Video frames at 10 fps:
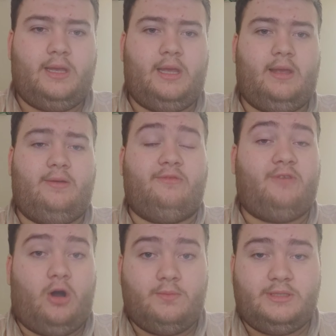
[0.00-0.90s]
it
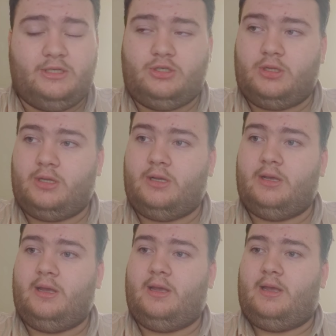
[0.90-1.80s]
informs each other,
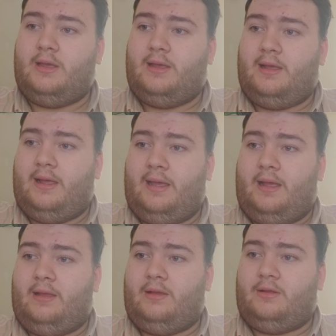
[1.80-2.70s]

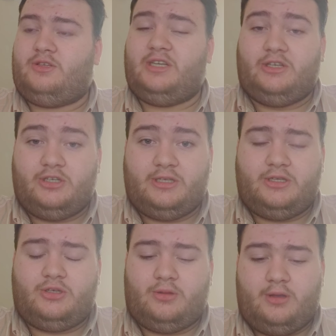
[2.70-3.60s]
it teaches
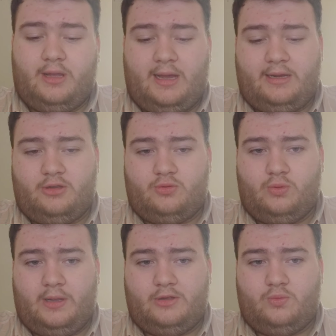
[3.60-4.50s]
each other, and
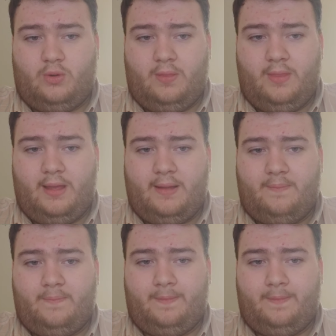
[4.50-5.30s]
it's one that